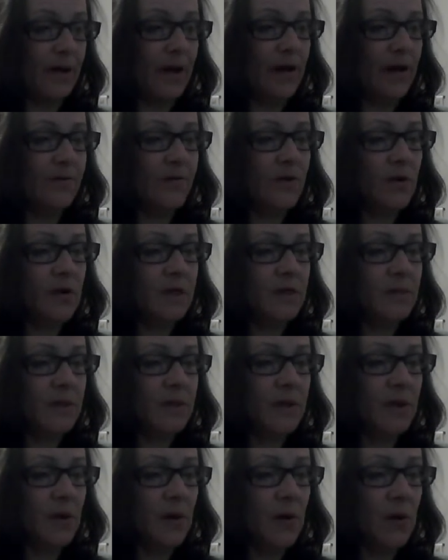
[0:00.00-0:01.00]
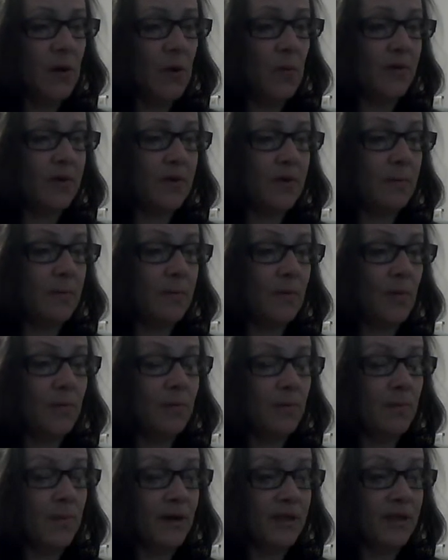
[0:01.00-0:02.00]
Of course, we know what the
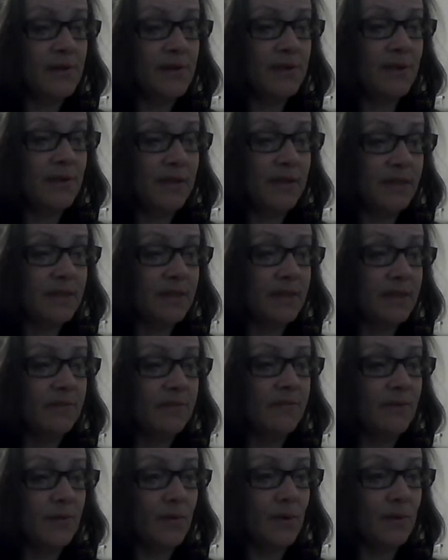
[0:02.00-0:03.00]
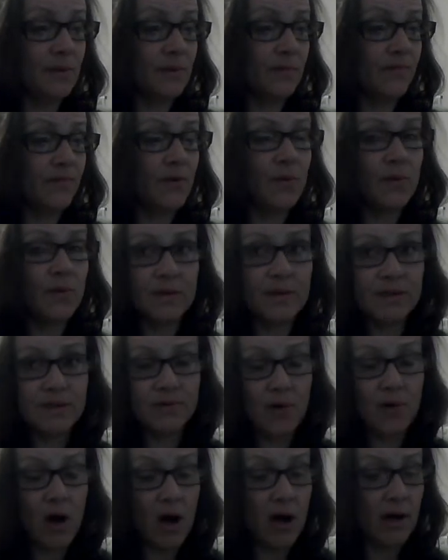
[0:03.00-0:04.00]
material is,
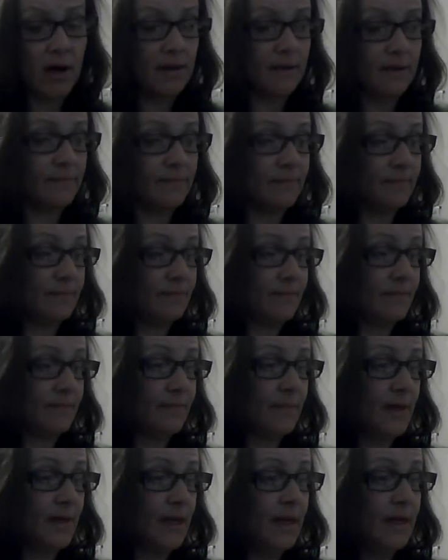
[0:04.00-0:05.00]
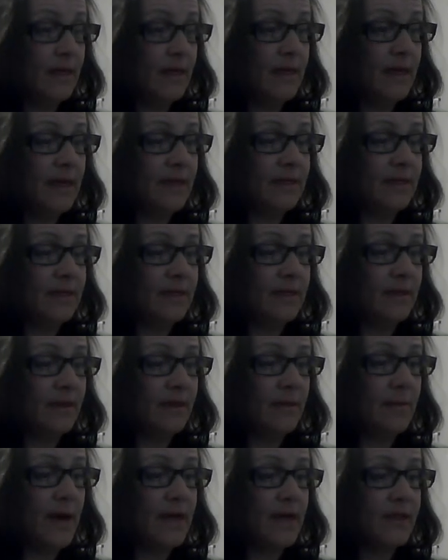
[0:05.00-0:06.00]
ferrous rock, Yet it is still a
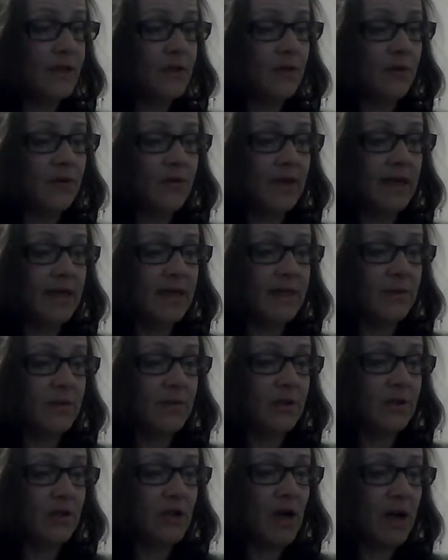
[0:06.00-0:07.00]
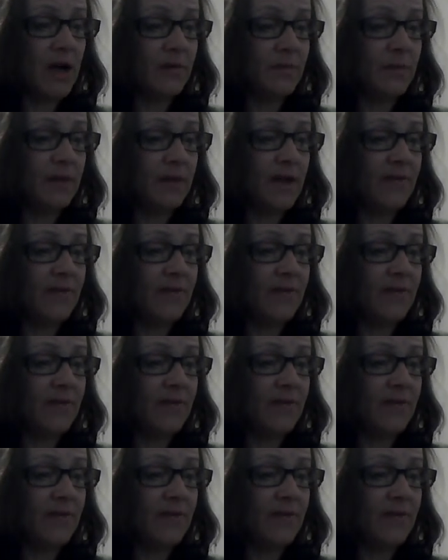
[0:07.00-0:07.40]
magical thing to a child when they